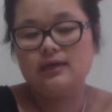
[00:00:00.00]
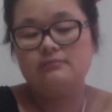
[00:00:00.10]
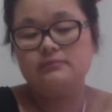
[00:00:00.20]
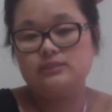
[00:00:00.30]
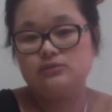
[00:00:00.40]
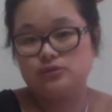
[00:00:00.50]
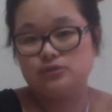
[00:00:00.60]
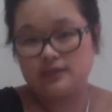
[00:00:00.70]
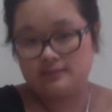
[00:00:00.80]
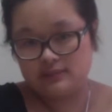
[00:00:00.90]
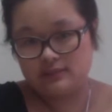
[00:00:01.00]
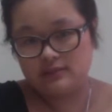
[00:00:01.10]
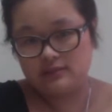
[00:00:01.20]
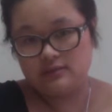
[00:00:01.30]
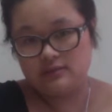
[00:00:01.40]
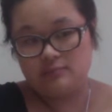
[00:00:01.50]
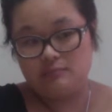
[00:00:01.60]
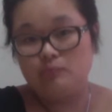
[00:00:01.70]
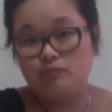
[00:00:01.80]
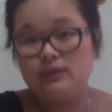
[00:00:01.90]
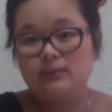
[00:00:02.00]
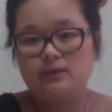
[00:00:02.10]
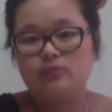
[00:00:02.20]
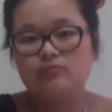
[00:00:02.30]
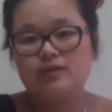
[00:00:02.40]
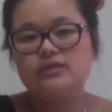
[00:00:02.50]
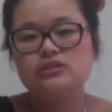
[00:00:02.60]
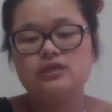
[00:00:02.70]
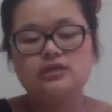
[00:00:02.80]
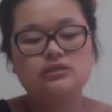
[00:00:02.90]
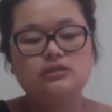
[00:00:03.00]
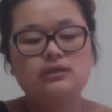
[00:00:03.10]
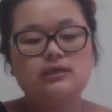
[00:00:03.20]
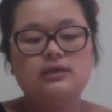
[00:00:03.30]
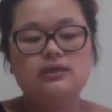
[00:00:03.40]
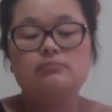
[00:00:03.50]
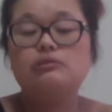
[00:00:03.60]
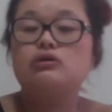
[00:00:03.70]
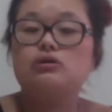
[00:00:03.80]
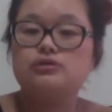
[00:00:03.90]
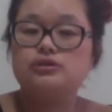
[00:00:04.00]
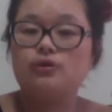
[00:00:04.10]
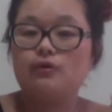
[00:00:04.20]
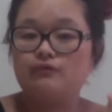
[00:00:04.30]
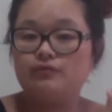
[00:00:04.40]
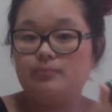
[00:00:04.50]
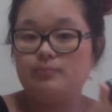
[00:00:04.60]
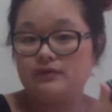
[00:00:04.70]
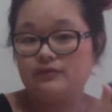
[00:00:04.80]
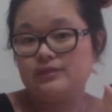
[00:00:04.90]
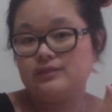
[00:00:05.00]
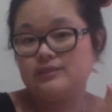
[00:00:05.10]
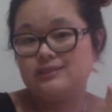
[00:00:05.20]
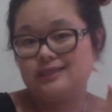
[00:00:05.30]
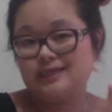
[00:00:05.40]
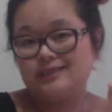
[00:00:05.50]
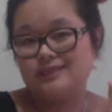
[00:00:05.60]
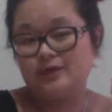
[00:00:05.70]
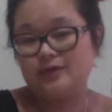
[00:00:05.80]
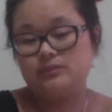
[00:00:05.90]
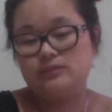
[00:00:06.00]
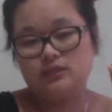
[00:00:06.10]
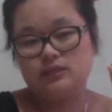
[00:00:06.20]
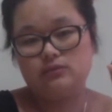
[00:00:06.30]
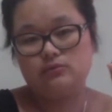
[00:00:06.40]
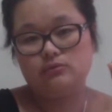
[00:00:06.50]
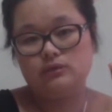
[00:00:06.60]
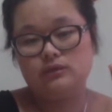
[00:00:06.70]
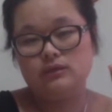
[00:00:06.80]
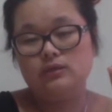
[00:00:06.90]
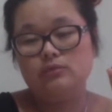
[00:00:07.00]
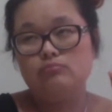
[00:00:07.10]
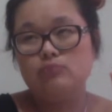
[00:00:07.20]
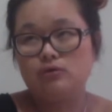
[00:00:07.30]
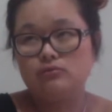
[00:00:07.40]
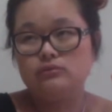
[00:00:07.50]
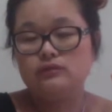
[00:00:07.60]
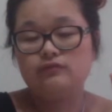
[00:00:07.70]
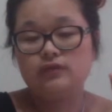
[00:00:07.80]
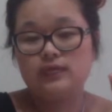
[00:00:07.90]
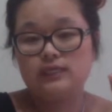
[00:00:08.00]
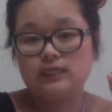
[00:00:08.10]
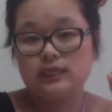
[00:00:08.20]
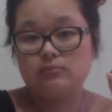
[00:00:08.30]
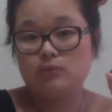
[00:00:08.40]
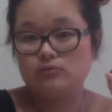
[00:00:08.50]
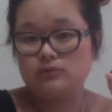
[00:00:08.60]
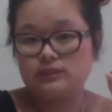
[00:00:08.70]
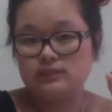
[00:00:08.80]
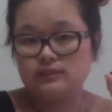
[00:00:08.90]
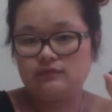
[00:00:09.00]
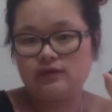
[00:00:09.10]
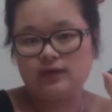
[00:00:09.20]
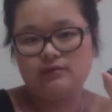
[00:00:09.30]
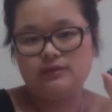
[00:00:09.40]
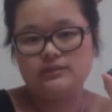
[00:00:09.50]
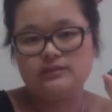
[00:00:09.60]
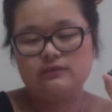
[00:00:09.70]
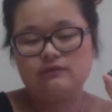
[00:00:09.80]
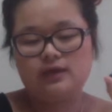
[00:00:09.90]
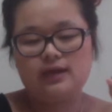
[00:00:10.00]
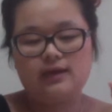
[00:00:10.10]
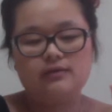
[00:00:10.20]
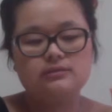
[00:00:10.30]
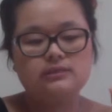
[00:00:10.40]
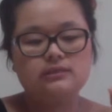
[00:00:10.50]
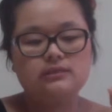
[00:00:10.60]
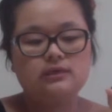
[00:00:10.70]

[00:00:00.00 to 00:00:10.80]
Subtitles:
This also comes in a really big range, actually, because of the benefits. It actually helps to kill mold if you need to clean mold in different areas of the house.